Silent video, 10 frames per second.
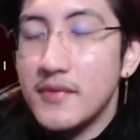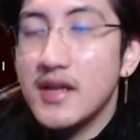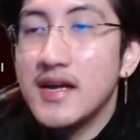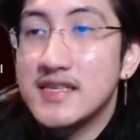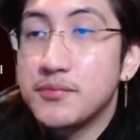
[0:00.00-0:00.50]

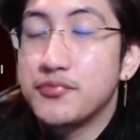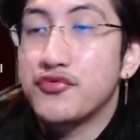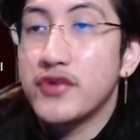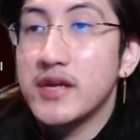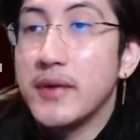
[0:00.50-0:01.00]
that's a
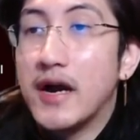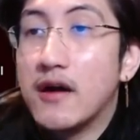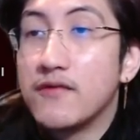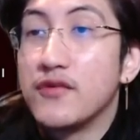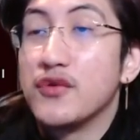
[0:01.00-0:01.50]
pretty
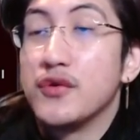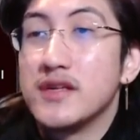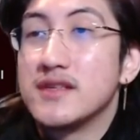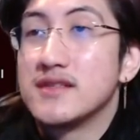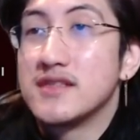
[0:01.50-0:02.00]
powerful unit
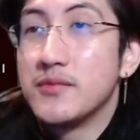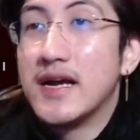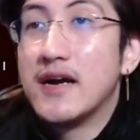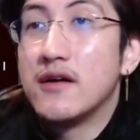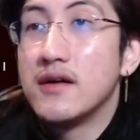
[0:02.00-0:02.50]
to summon
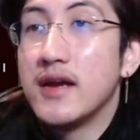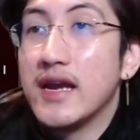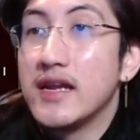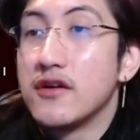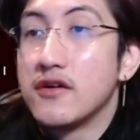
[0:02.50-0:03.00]
out
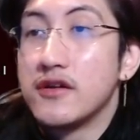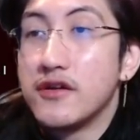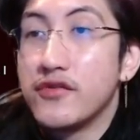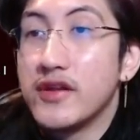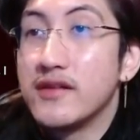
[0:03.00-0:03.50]
any
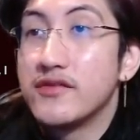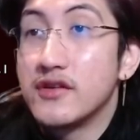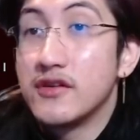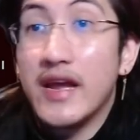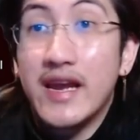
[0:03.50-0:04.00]
earlier than
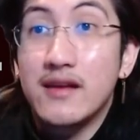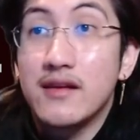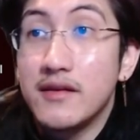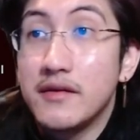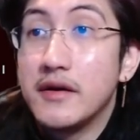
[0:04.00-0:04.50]
turn 8,
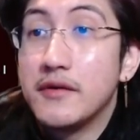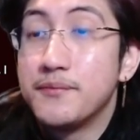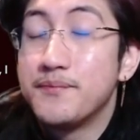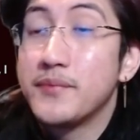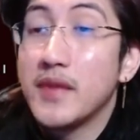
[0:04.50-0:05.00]
you know?
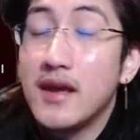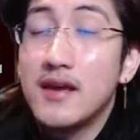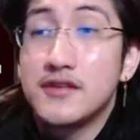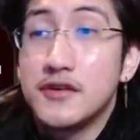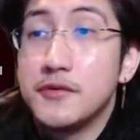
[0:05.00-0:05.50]

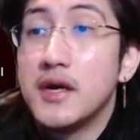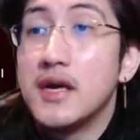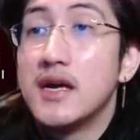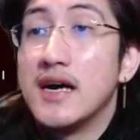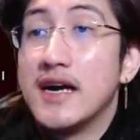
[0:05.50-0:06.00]
So
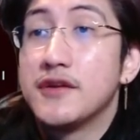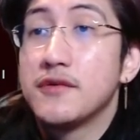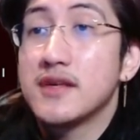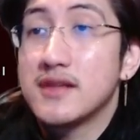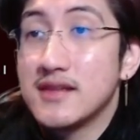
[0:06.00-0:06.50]
I do
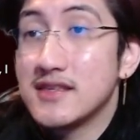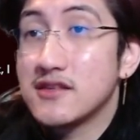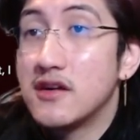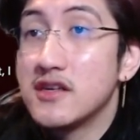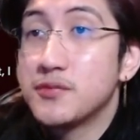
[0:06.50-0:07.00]
think that this
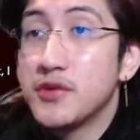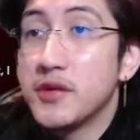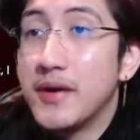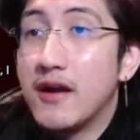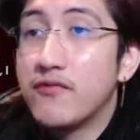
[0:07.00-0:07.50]
card is pretty
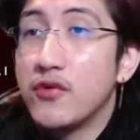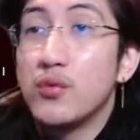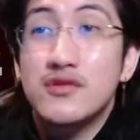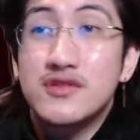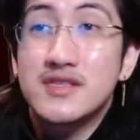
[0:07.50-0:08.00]
powerful.
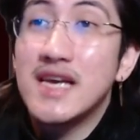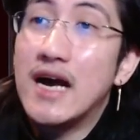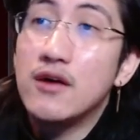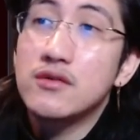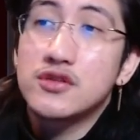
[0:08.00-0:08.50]
We'll see
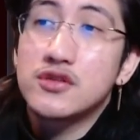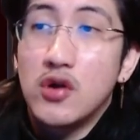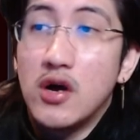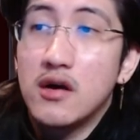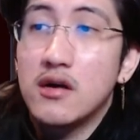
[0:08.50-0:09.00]
how
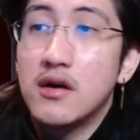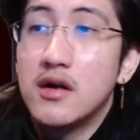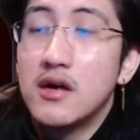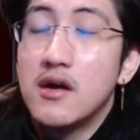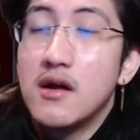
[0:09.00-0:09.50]
strong
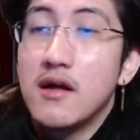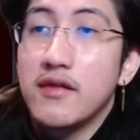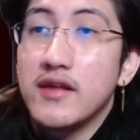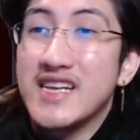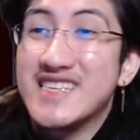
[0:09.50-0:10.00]

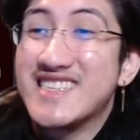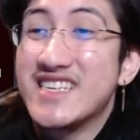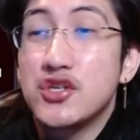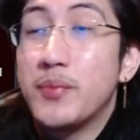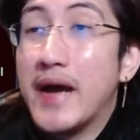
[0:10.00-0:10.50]
the
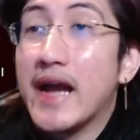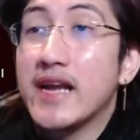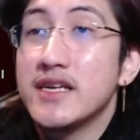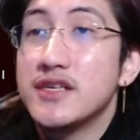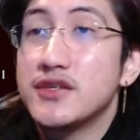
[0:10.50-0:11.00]
Sigil
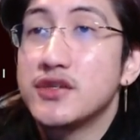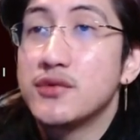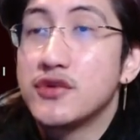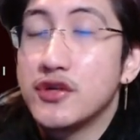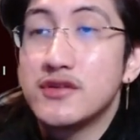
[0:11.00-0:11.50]
package
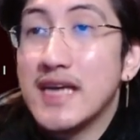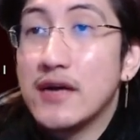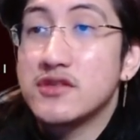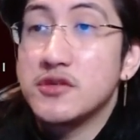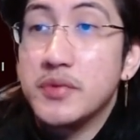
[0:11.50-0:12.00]
turns
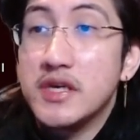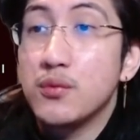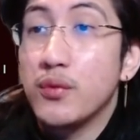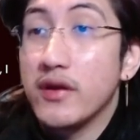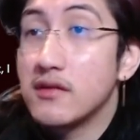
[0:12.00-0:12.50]
out to be
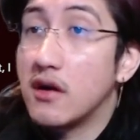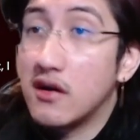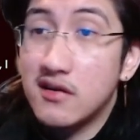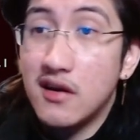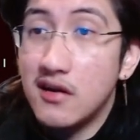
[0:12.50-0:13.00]
with
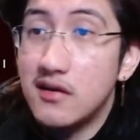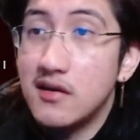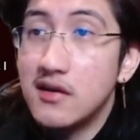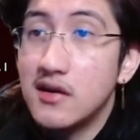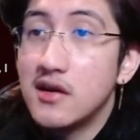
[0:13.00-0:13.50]
Targon,
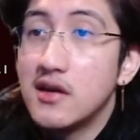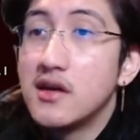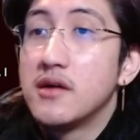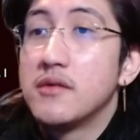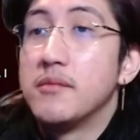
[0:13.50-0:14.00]

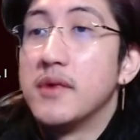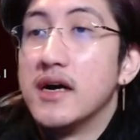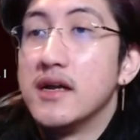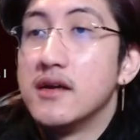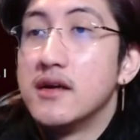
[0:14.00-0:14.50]
but